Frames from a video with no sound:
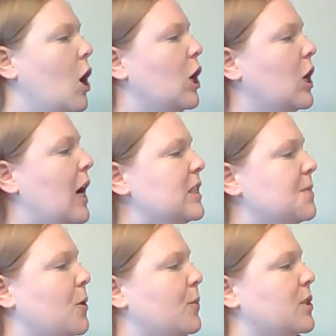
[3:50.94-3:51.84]
Her
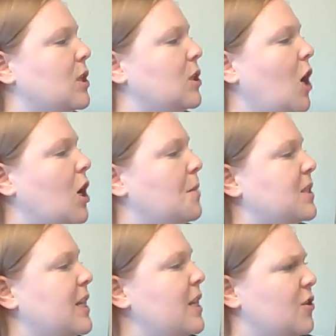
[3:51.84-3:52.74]
husband was alarmed
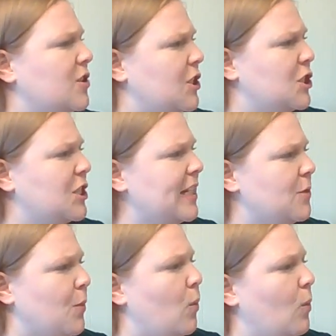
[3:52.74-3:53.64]
to hear such
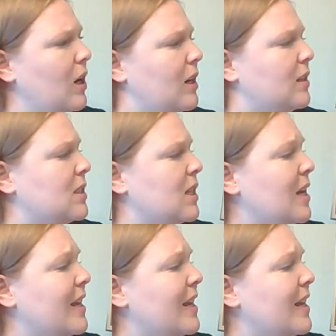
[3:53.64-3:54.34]
desperate words.